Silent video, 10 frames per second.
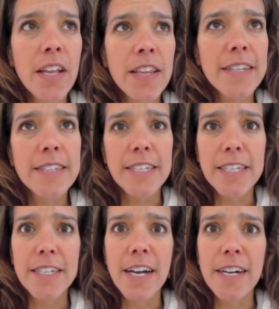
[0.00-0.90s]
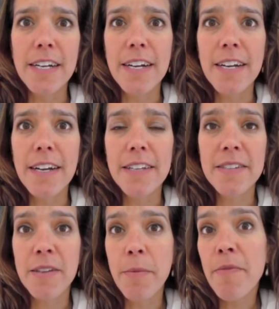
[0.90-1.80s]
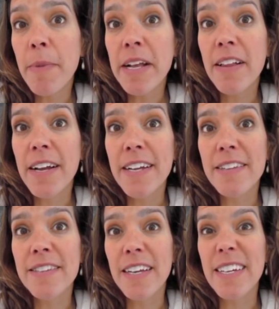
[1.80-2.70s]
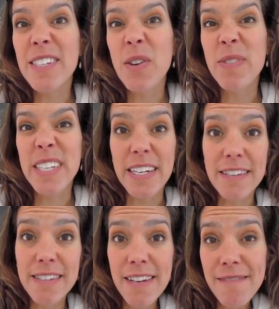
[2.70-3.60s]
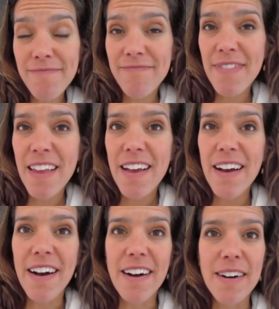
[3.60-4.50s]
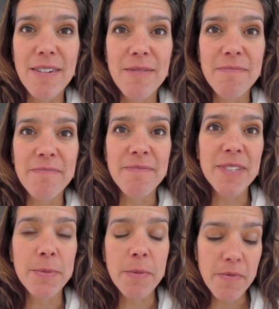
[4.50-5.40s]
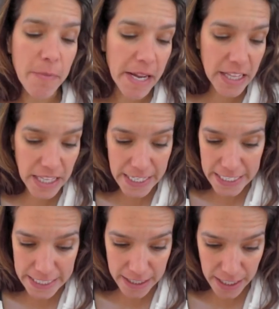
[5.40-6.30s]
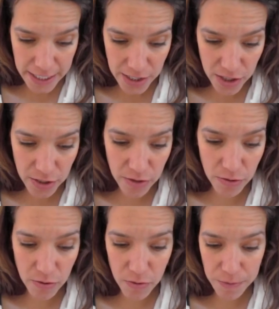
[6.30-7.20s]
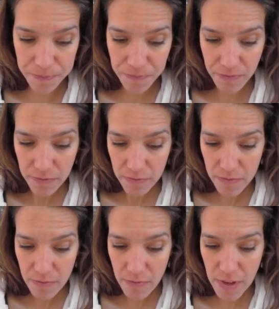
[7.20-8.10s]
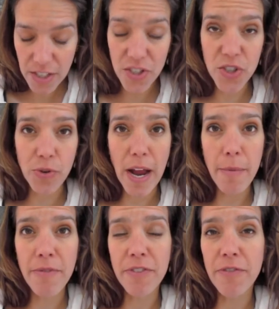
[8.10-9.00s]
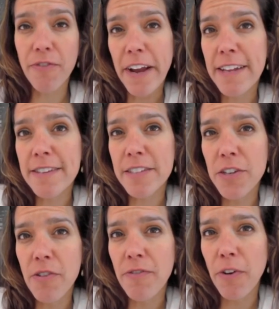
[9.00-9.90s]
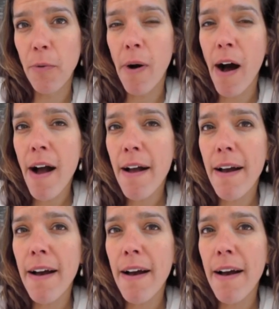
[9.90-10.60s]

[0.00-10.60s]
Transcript: let's see, uh, some of my clients like to go dancing. Um, some of my clients like to just grab a few friends and go for a walk.